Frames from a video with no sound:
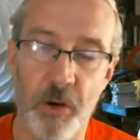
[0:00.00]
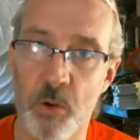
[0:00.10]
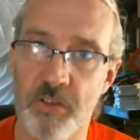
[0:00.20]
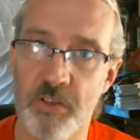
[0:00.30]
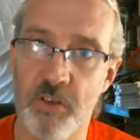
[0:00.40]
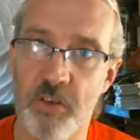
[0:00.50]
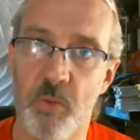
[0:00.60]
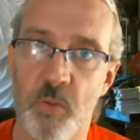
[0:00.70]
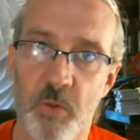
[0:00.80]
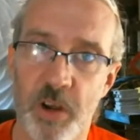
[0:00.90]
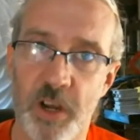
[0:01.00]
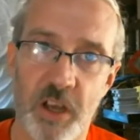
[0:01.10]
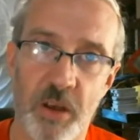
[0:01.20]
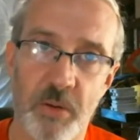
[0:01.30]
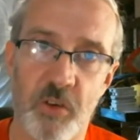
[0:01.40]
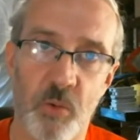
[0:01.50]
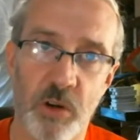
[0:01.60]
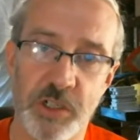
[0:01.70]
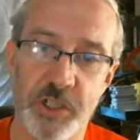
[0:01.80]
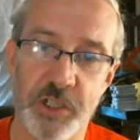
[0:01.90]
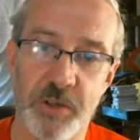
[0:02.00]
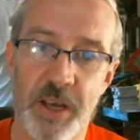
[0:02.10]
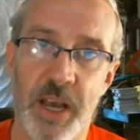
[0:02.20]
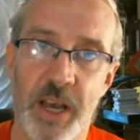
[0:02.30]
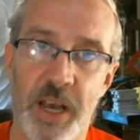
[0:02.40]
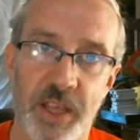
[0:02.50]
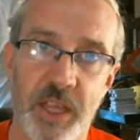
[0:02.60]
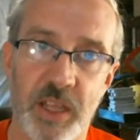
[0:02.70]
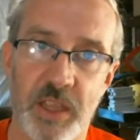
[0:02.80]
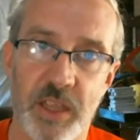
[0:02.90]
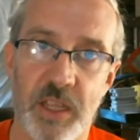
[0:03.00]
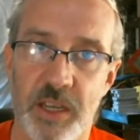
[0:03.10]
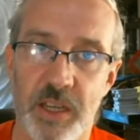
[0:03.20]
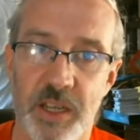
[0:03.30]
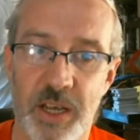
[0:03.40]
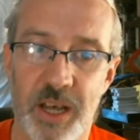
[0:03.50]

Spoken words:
focused when it comes to worship. And I think that